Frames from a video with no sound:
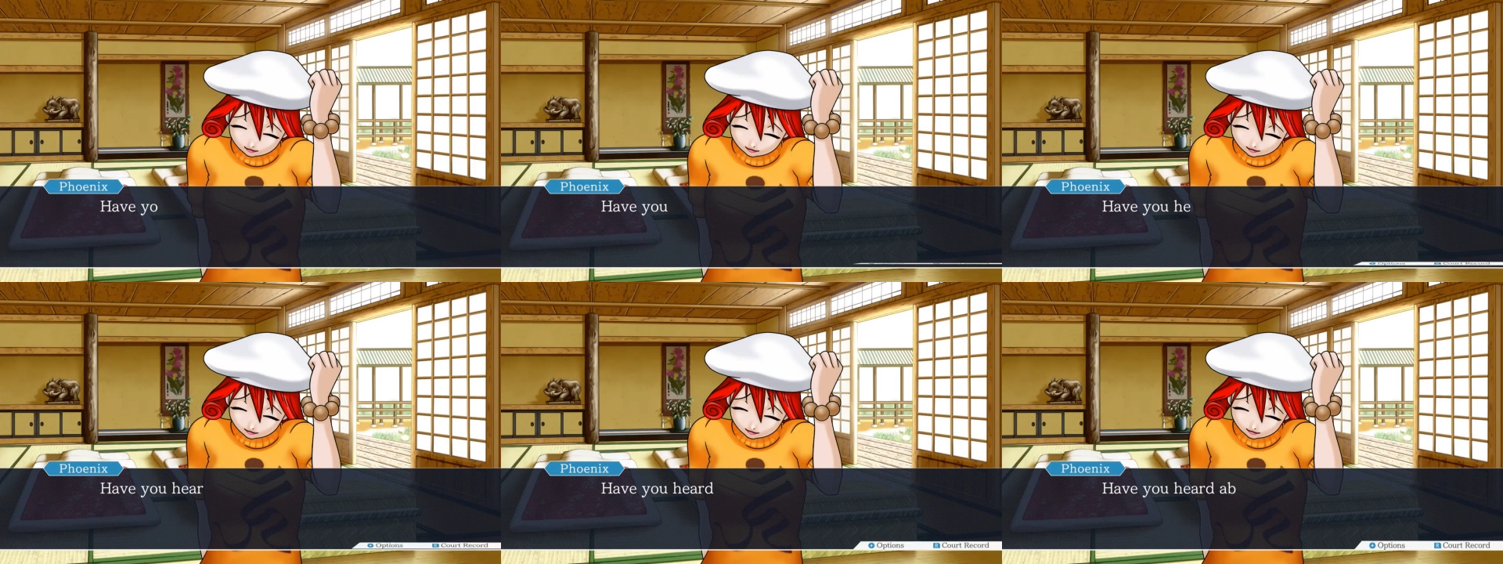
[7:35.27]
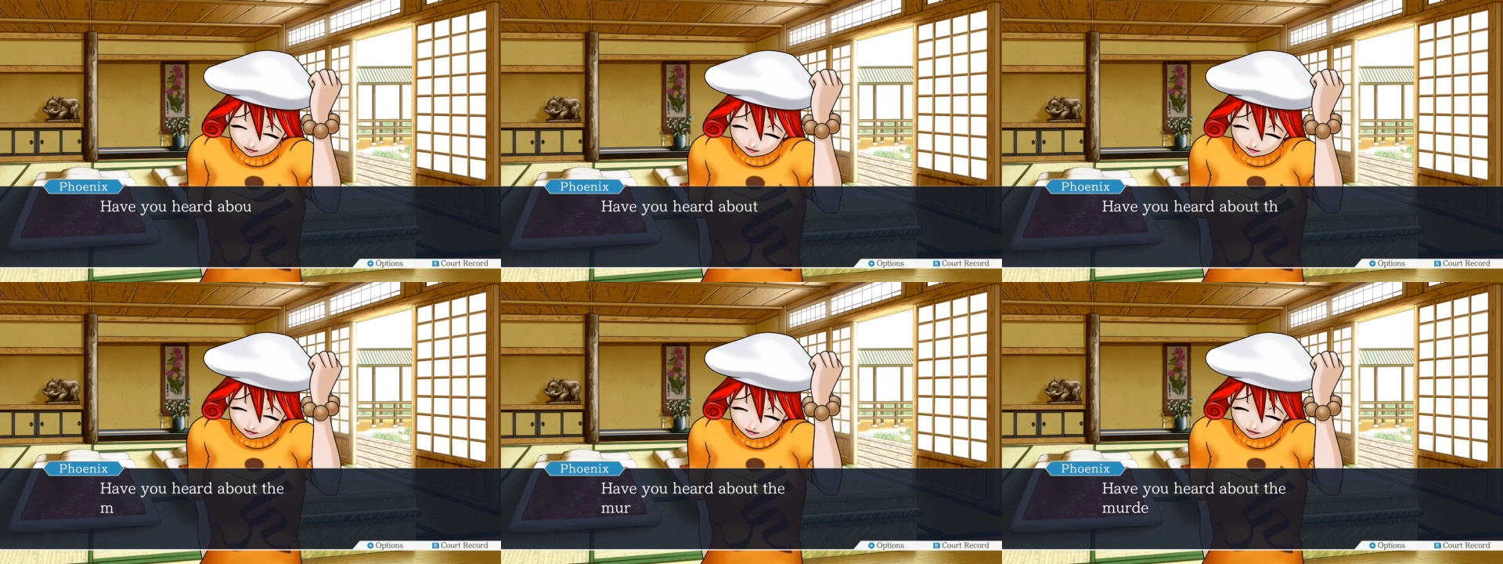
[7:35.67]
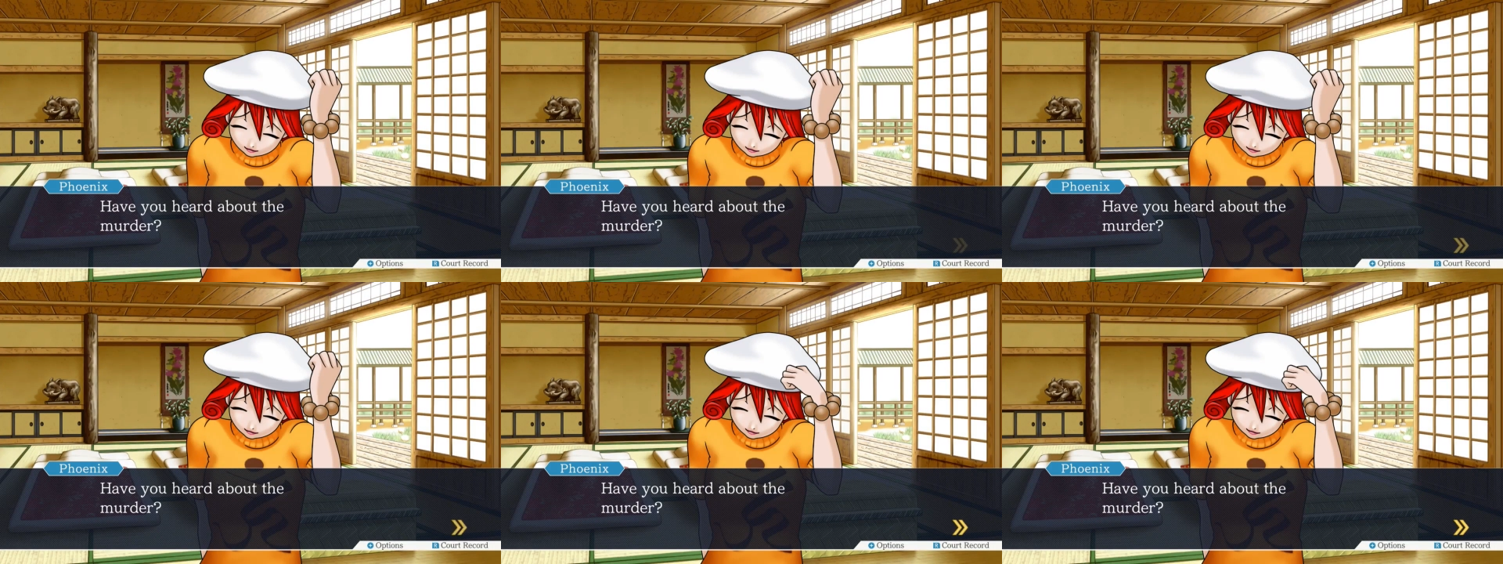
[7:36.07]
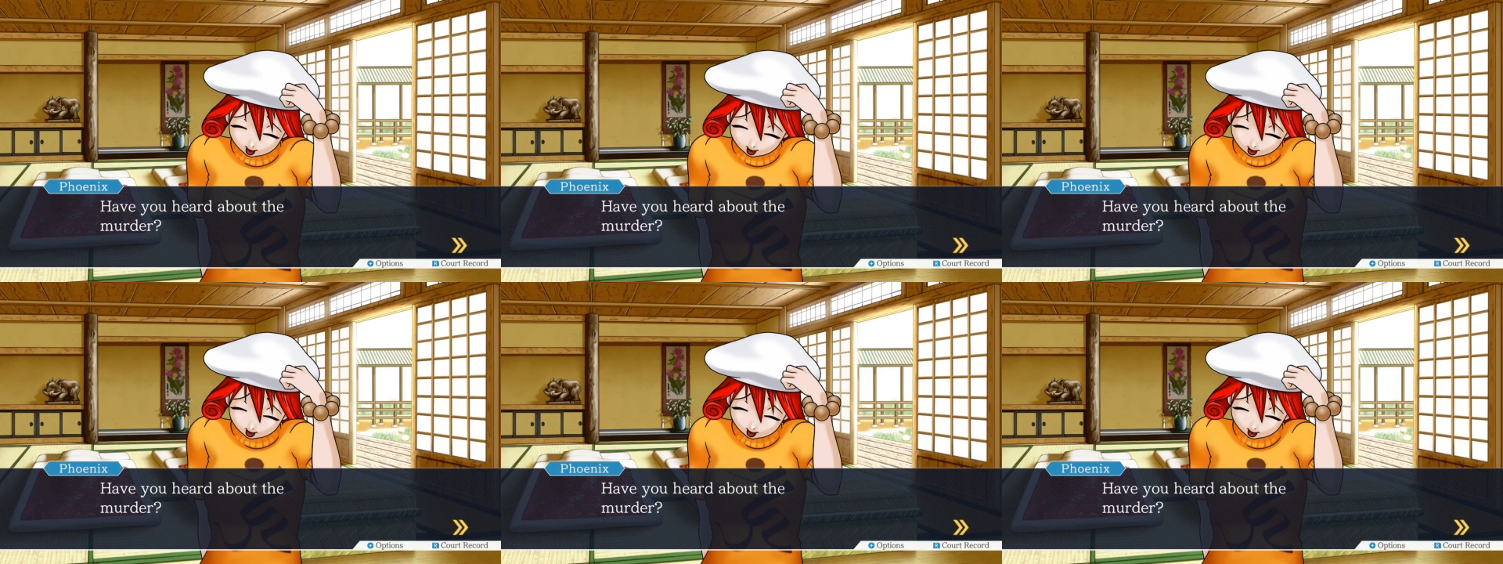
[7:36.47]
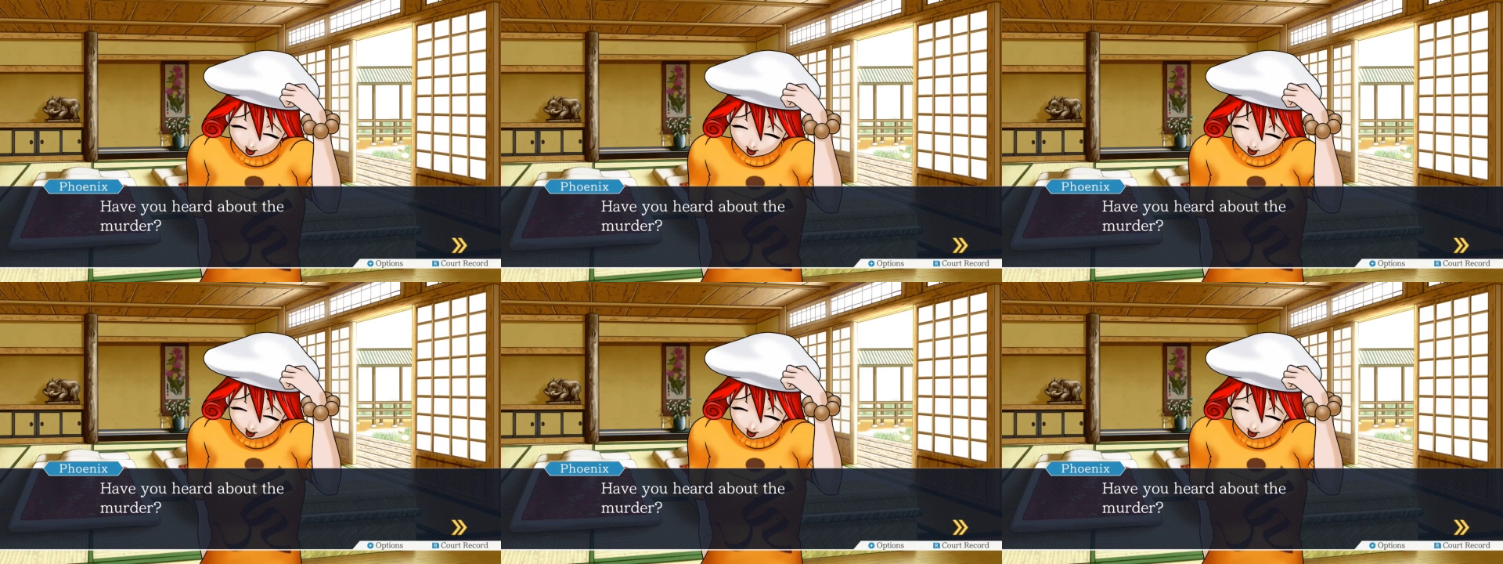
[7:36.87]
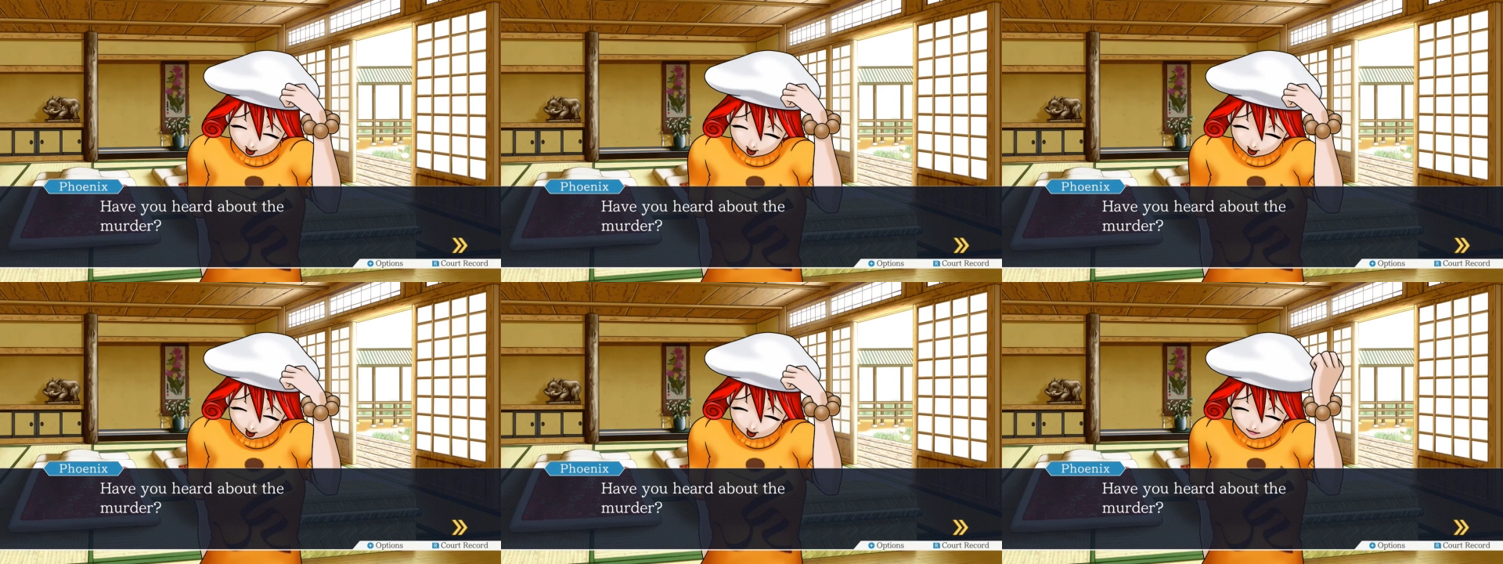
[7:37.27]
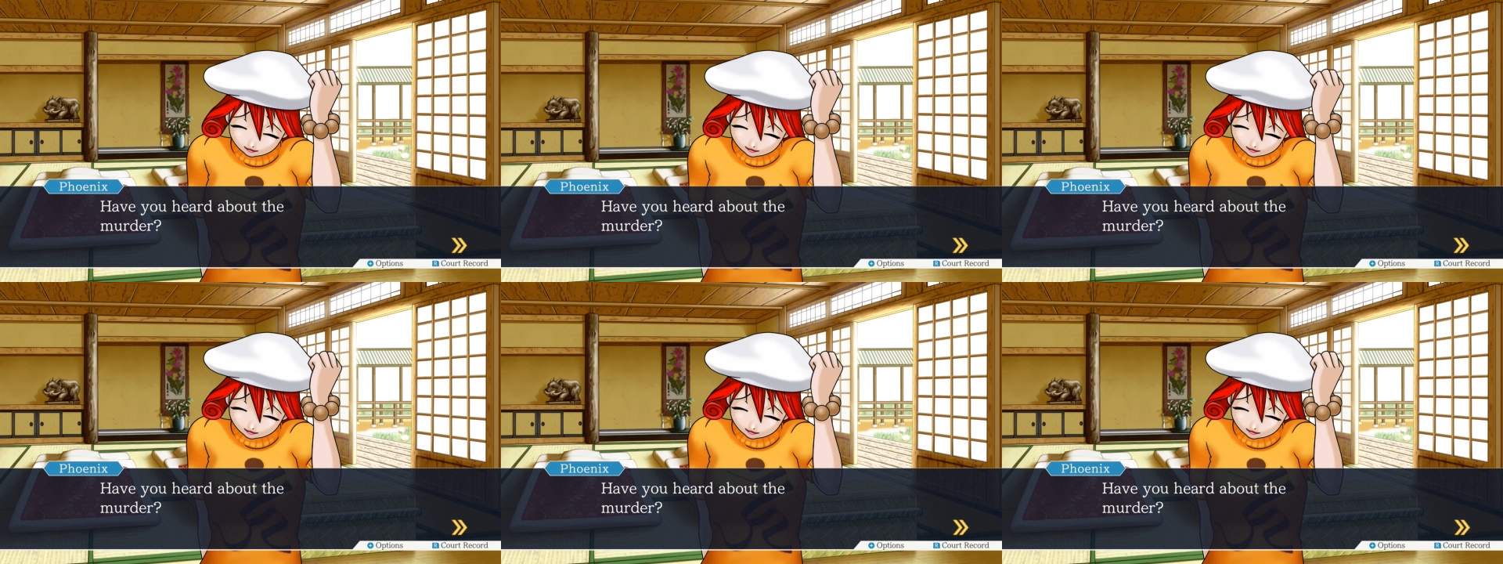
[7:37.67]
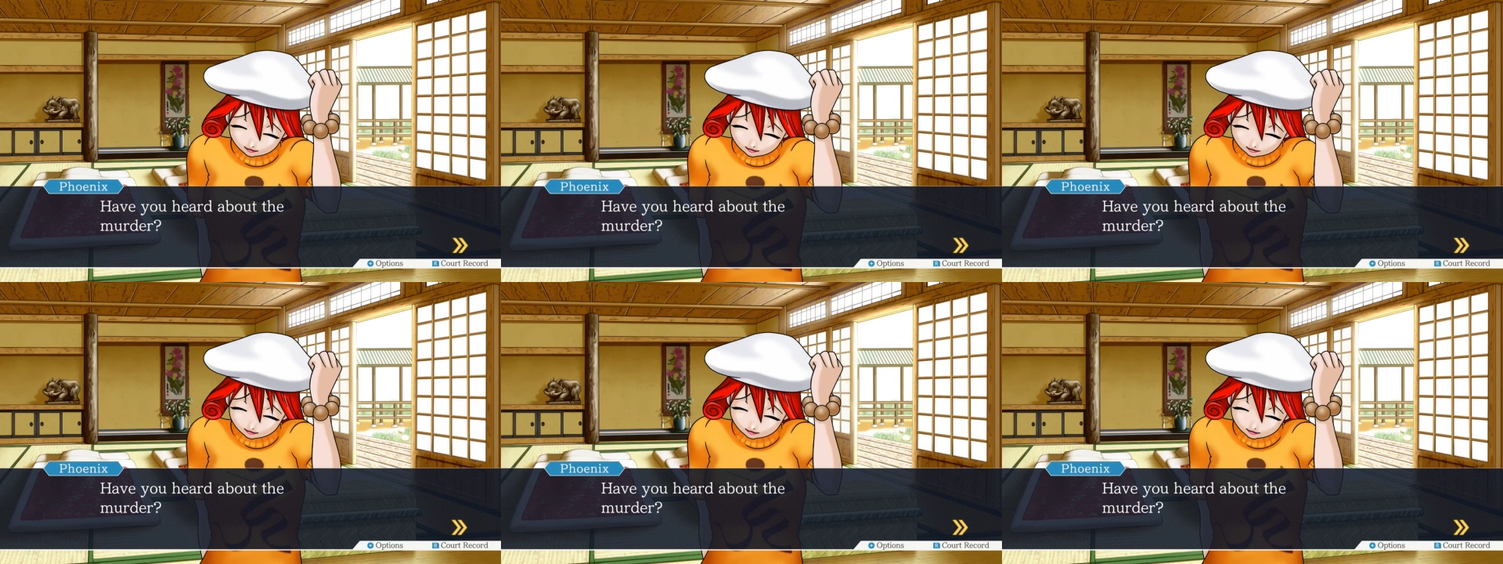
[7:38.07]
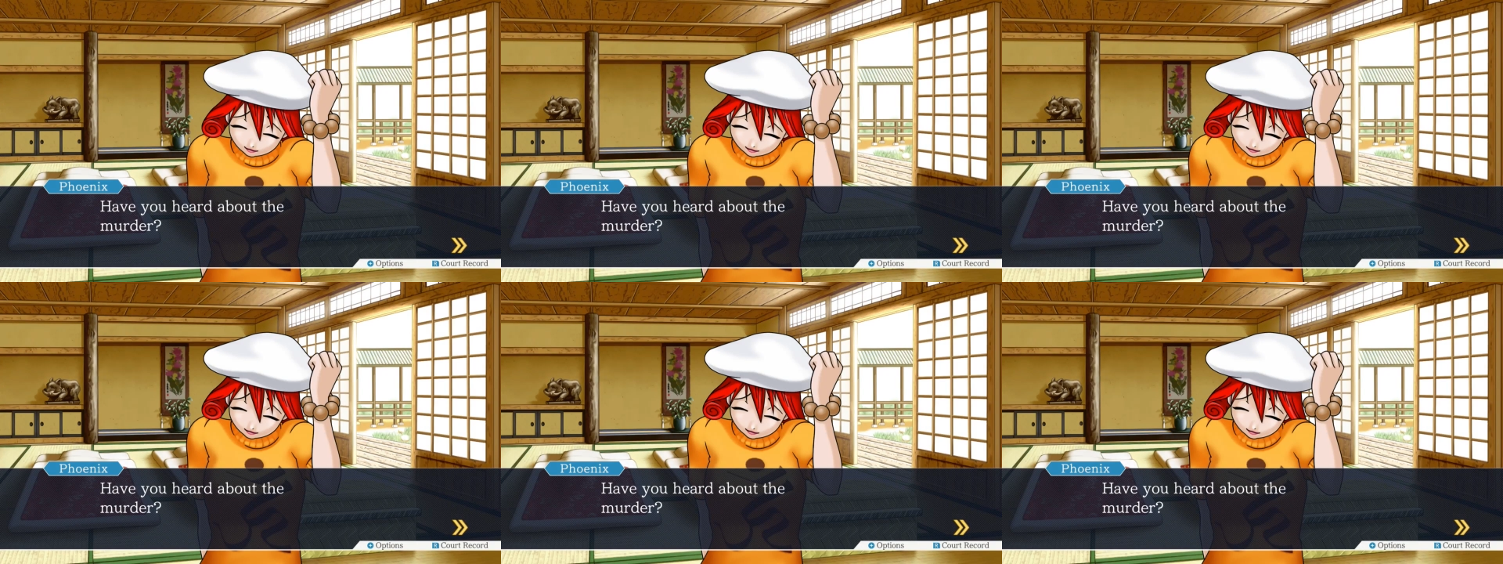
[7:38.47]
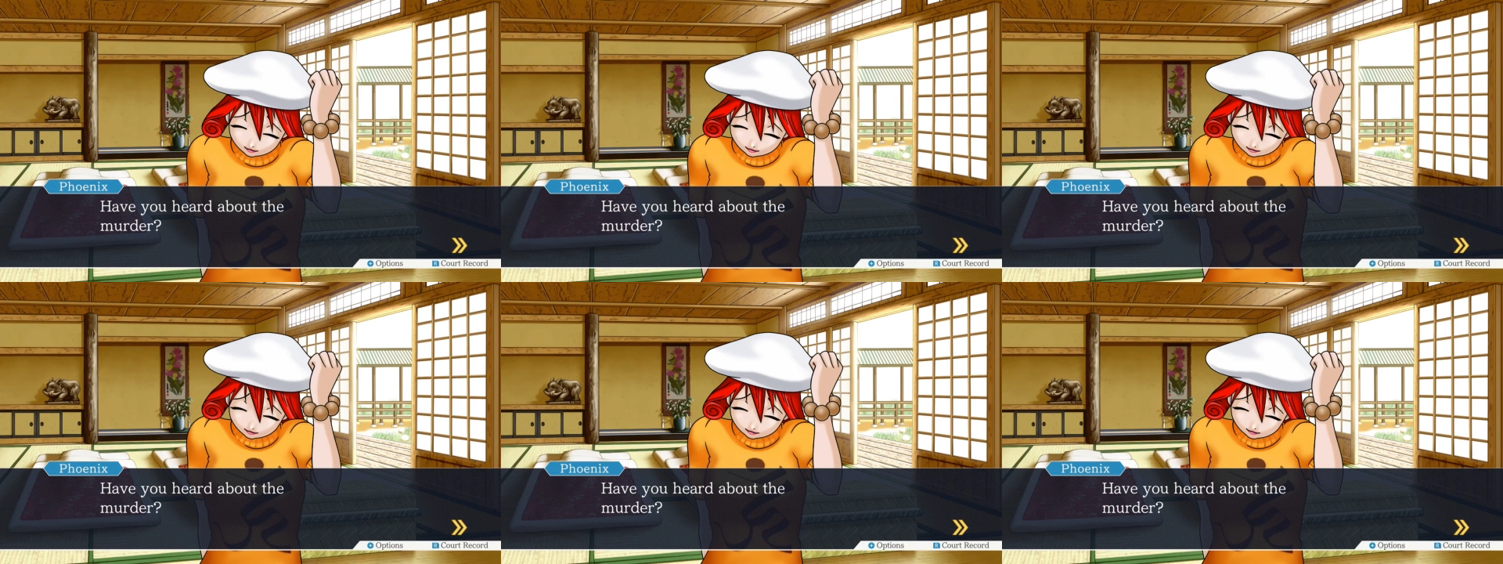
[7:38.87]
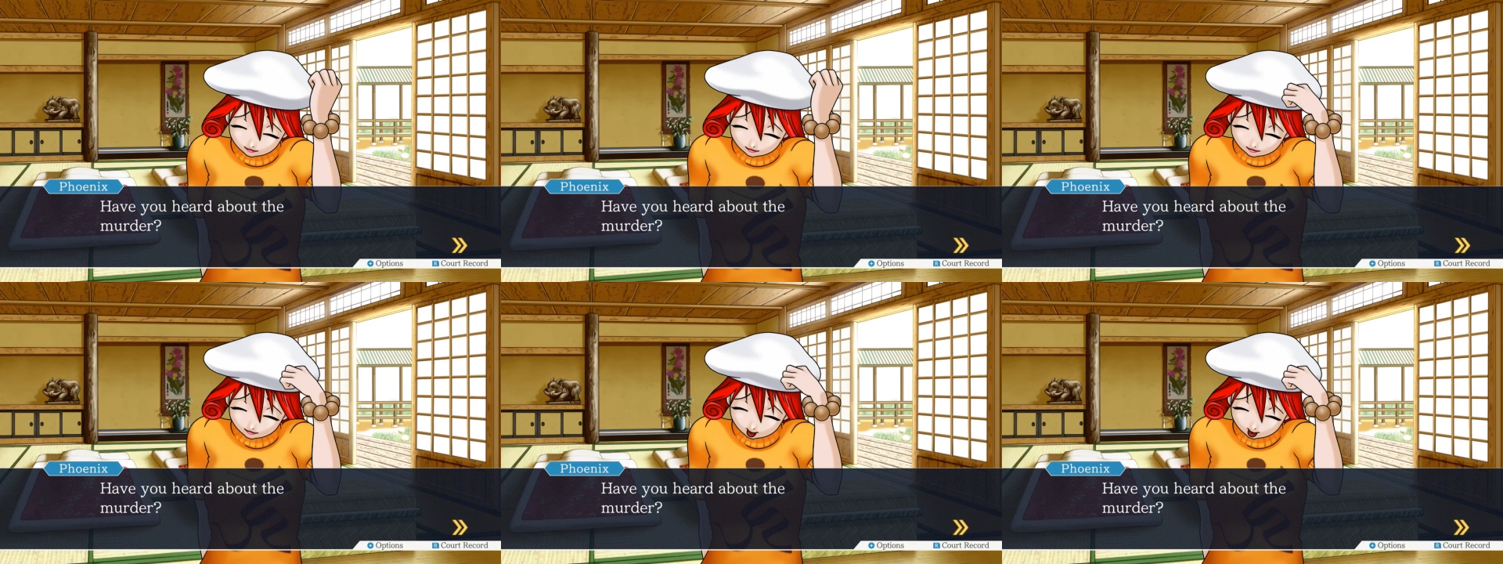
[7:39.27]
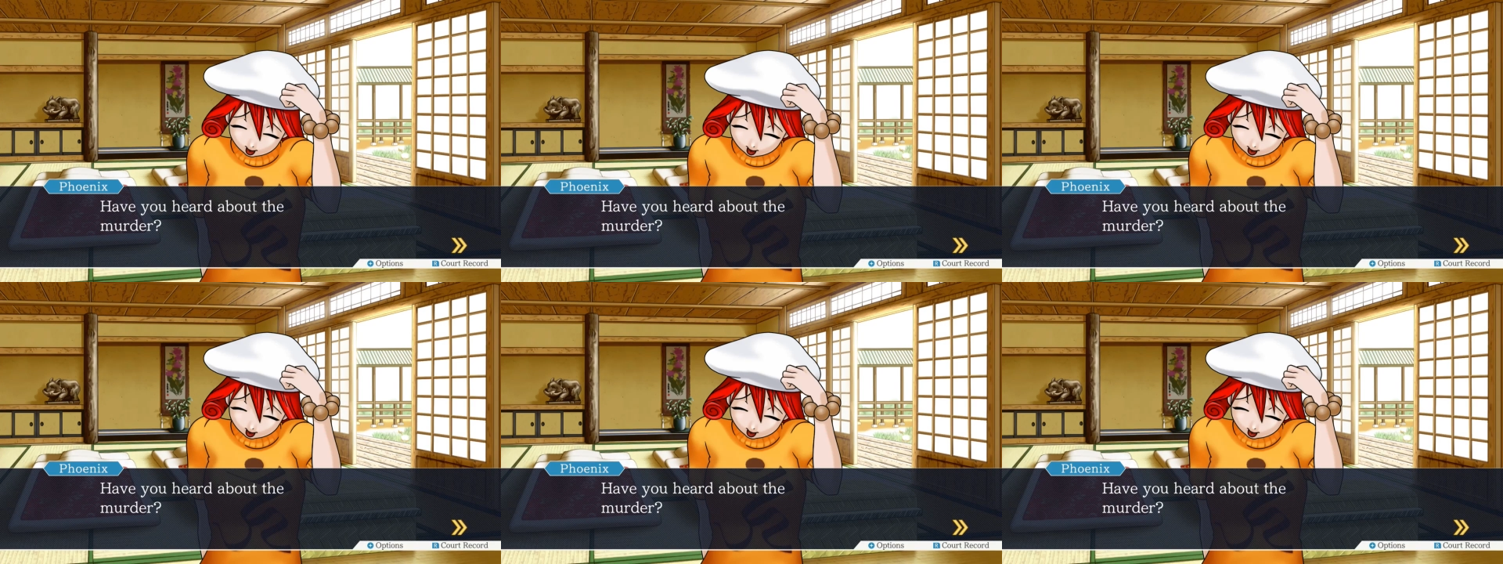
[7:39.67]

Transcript: [unreadable: no face in view]